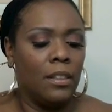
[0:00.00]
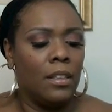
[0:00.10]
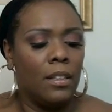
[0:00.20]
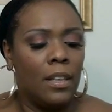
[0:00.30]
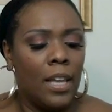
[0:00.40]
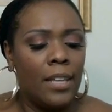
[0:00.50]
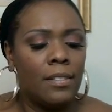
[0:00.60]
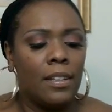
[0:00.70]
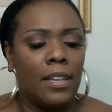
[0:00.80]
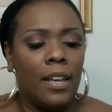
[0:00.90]
the
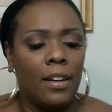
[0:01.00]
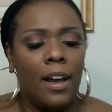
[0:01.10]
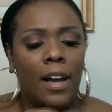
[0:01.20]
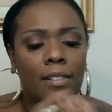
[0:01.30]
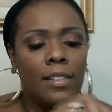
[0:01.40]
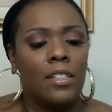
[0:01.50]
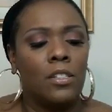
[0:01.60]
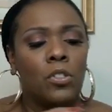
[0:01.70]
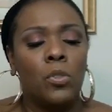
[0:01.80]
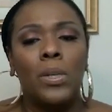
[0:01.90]
lace again guys
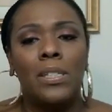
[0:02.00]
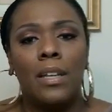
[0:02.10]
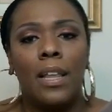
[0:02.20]
is a Swiss